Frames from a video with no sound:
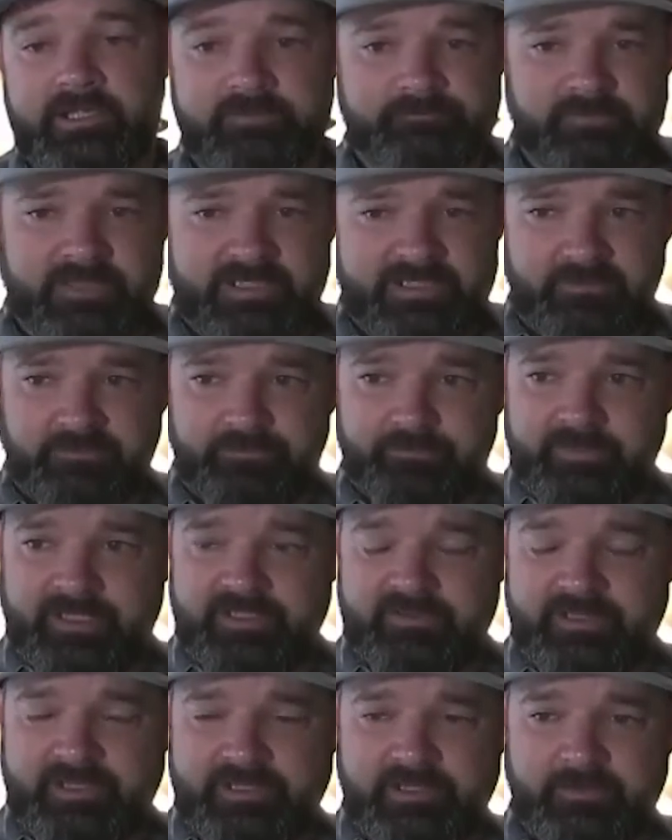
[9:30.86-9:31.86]
like
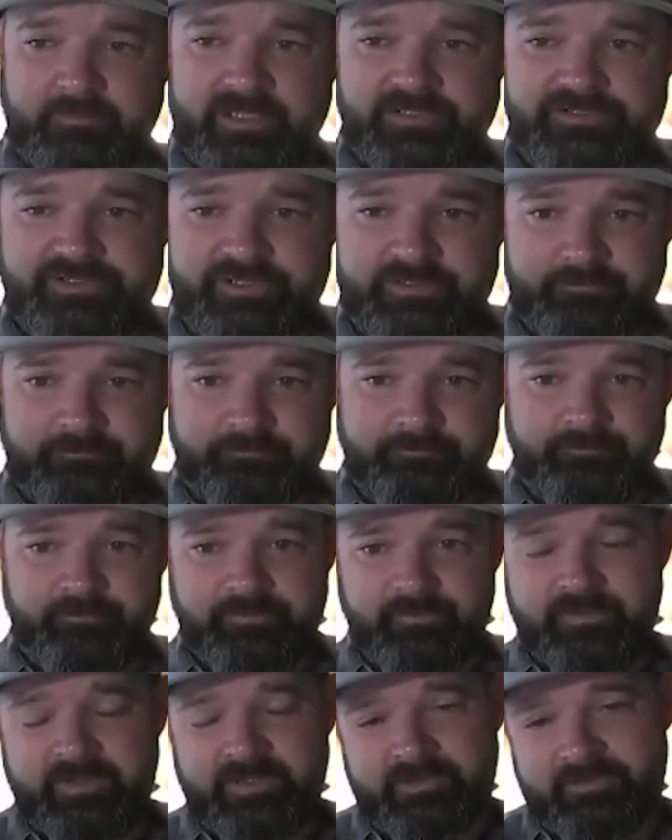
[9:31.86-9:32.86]
I mentioned
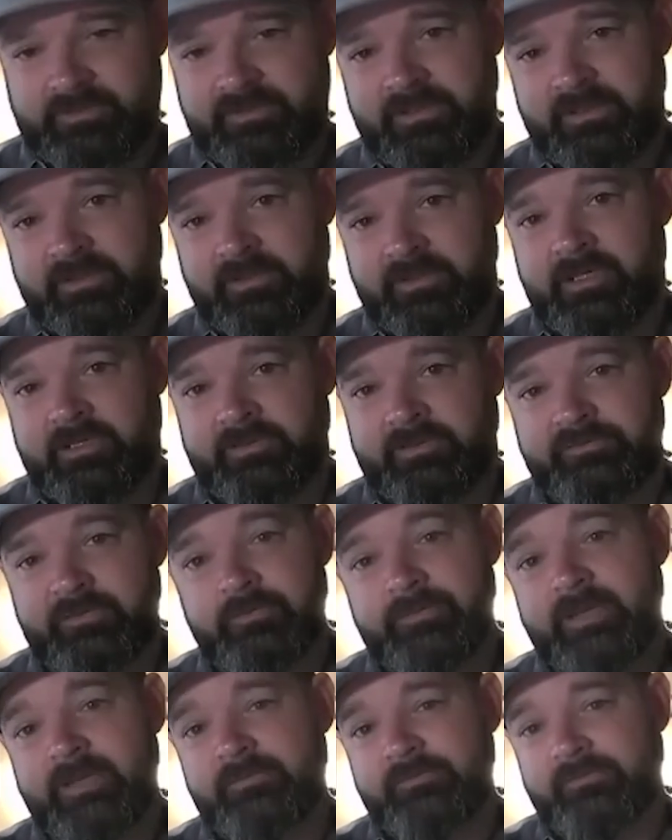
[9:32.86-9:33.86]
in
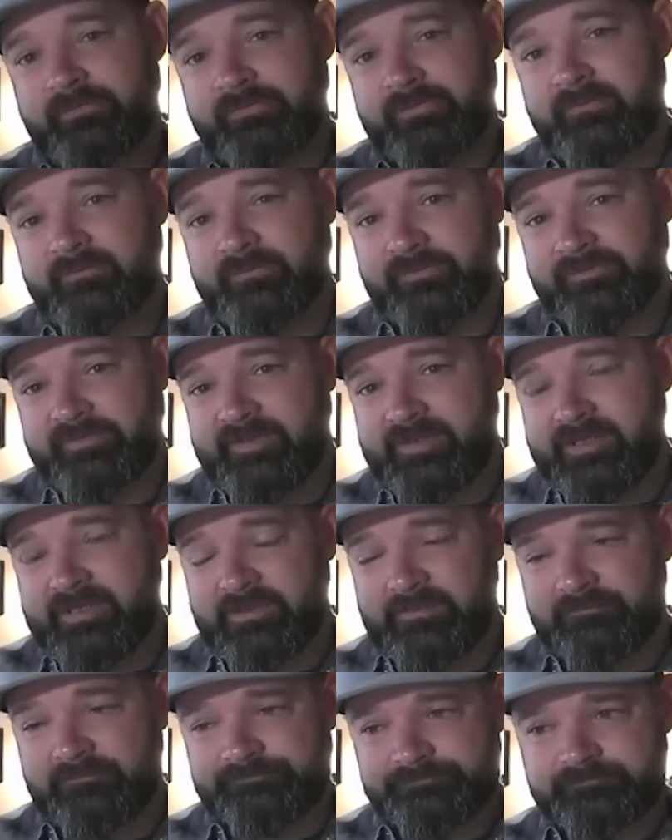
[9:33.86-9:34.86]

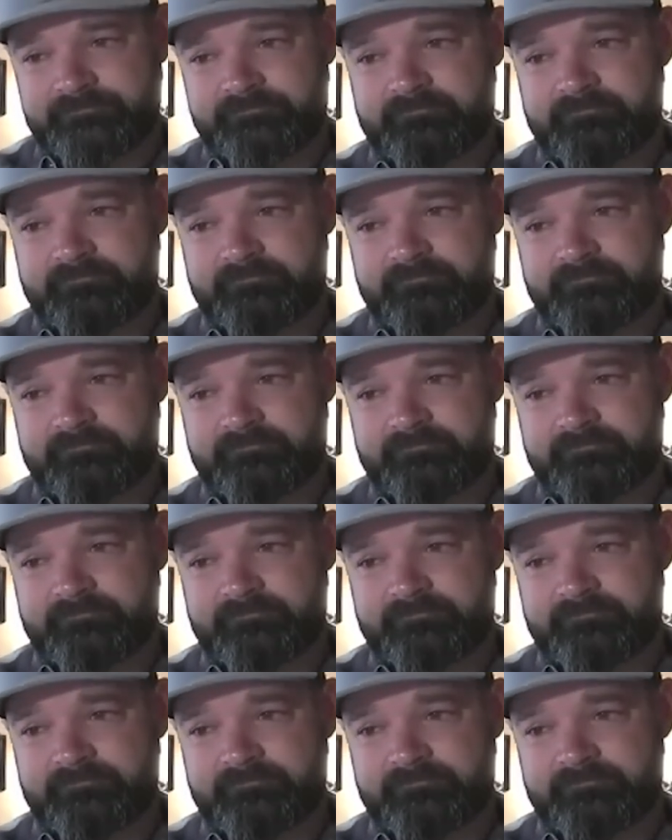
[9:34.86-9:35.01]
2017.